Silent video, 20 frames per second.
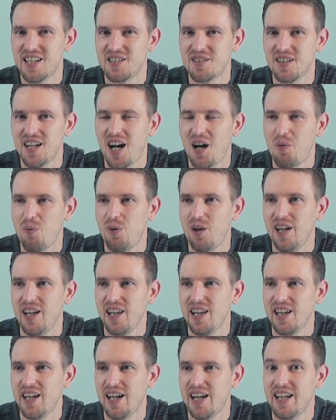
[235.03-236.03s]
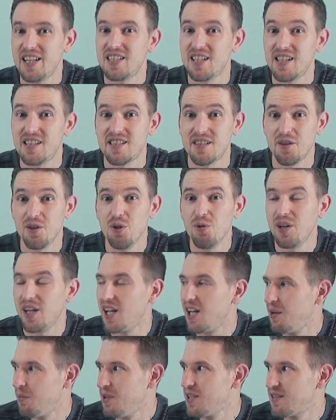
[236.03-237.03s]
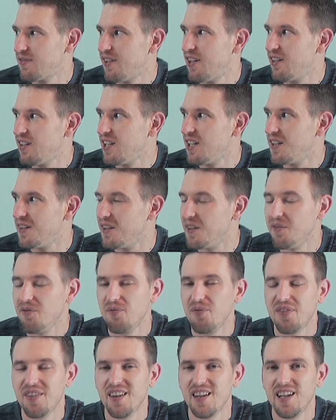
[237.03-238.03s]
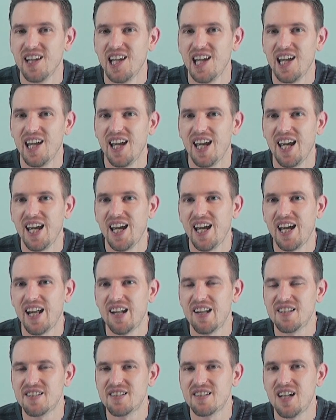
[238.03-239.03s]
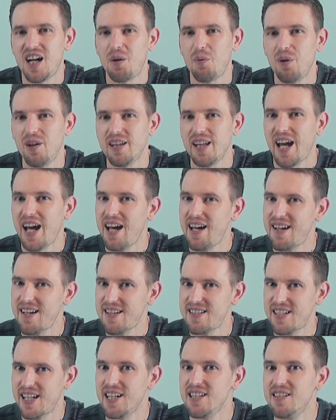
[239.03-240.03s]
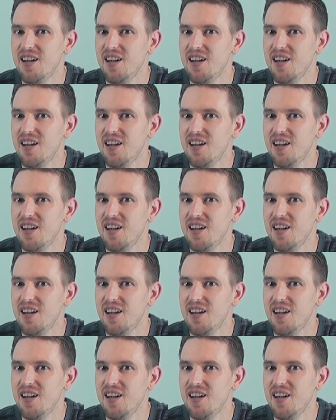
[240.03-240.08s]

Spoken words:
not one that it's a new game. It's fairly new, and it's not one that has a